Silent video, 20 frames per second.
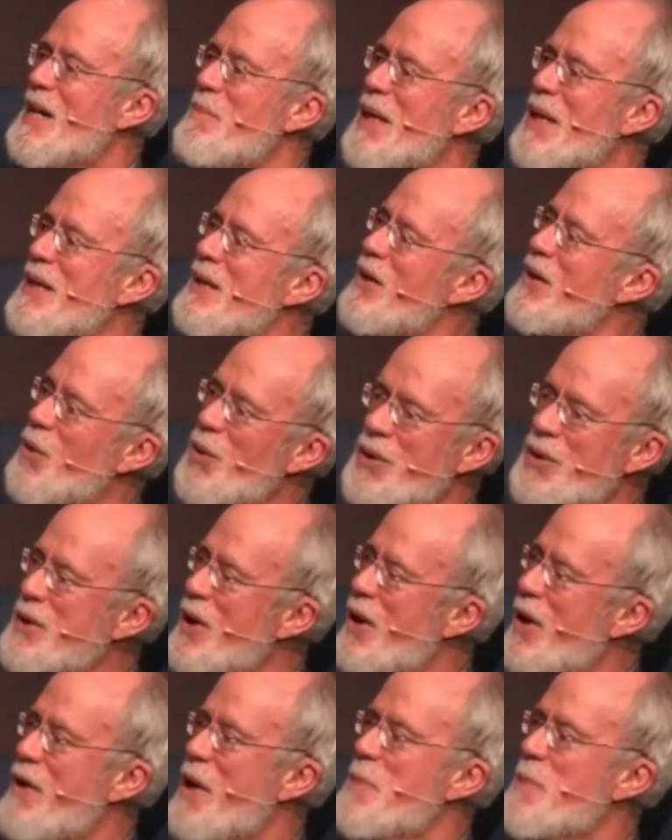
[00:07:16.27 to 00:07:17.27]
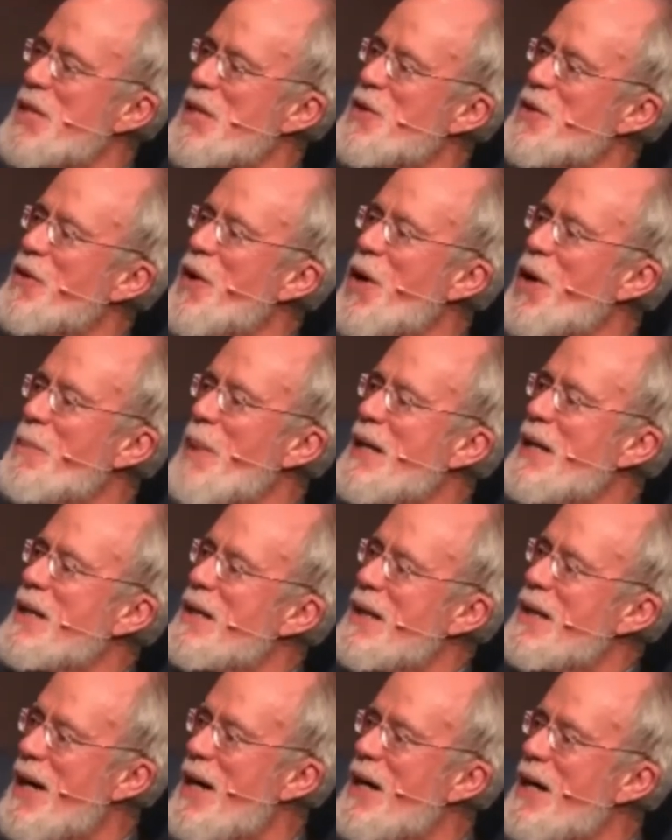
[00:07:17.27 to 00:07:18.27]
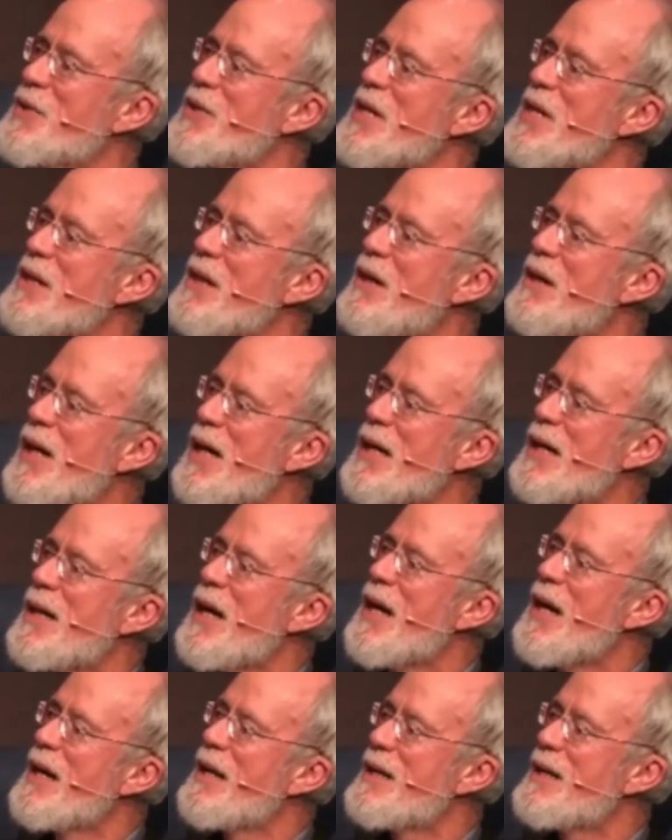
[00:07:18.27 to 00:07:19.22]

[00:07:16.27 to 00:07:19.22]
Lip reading: But also I found myself going back to The Hungry Tide.